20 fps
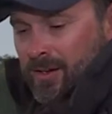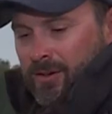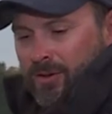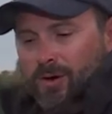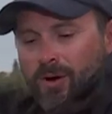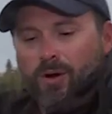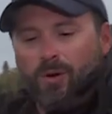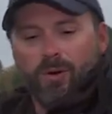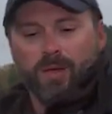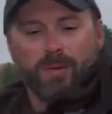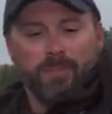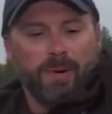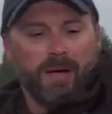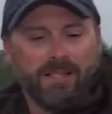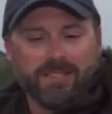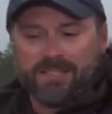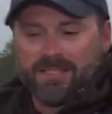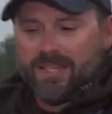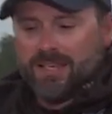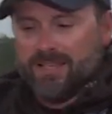growing
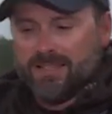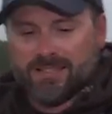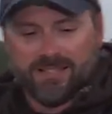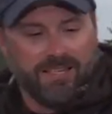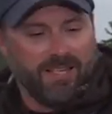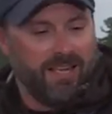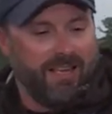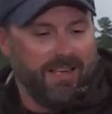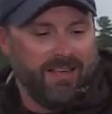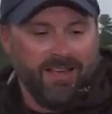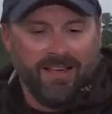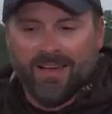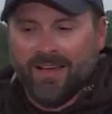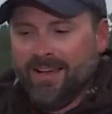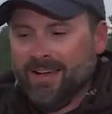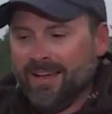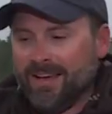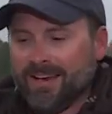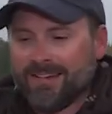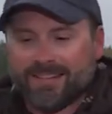muskies
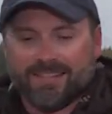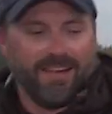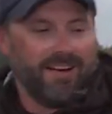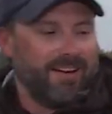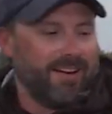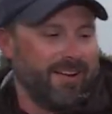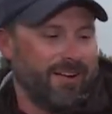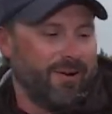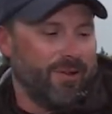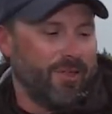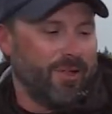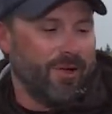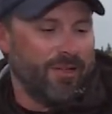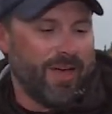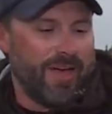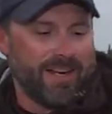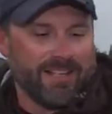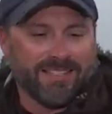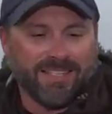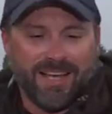in Ontario, and though
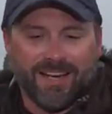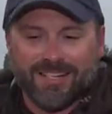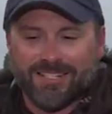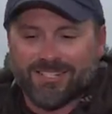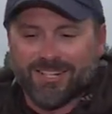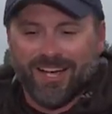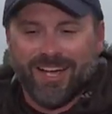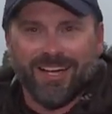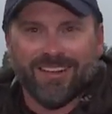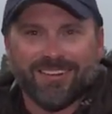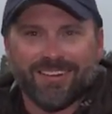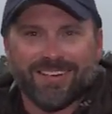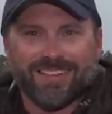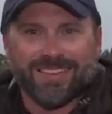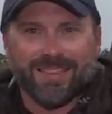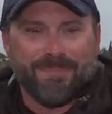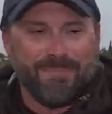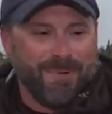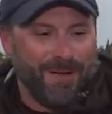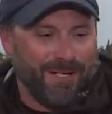that is not a giant, look
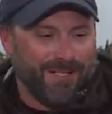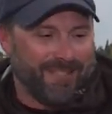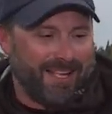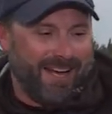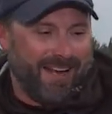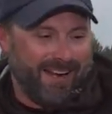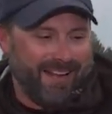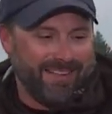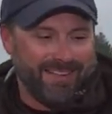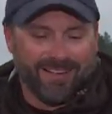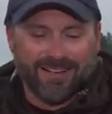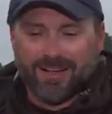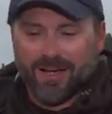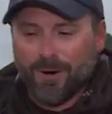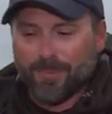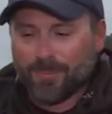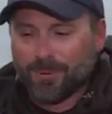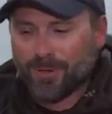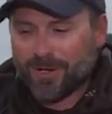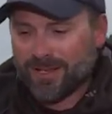at the build on it, look
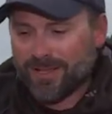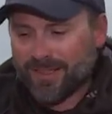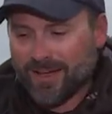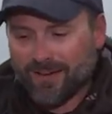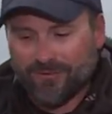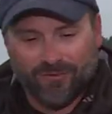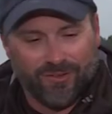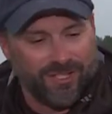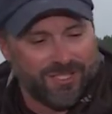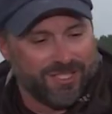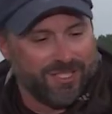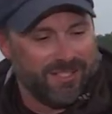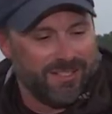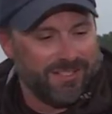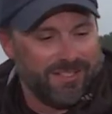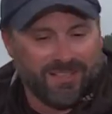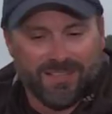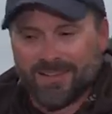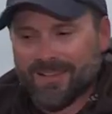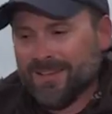how pretty that fish
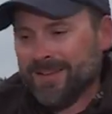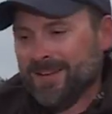is.